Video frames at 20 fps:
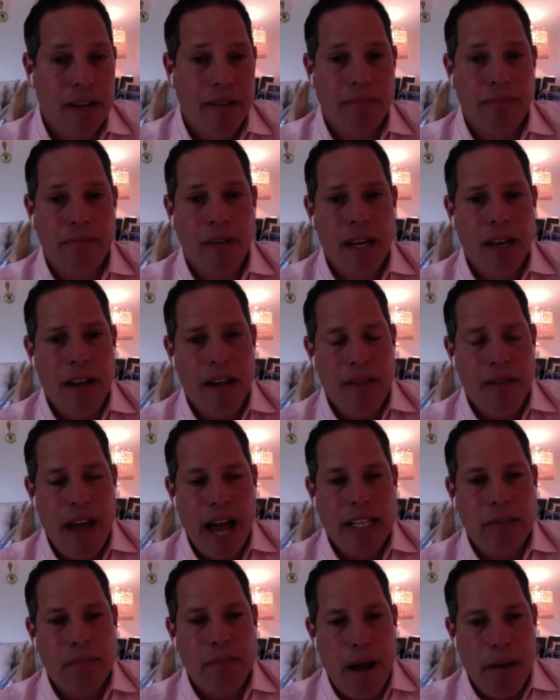And
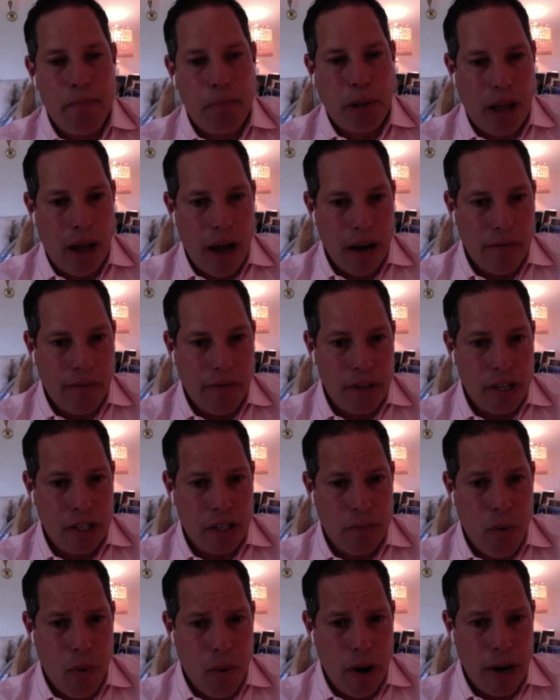that's my plug for this
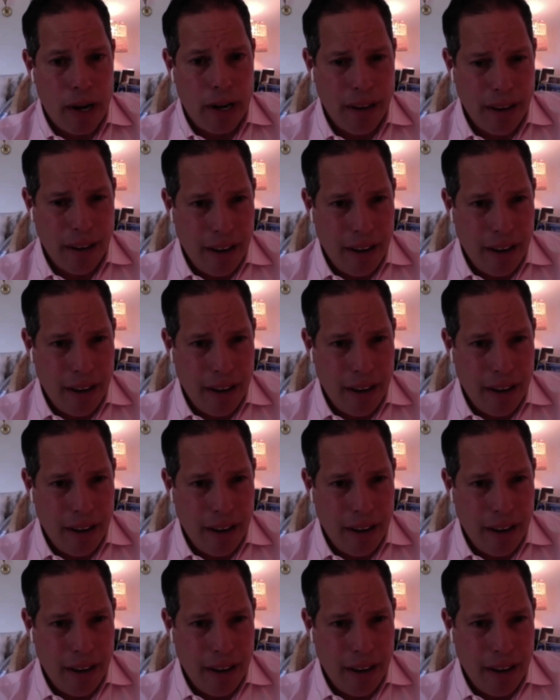morning.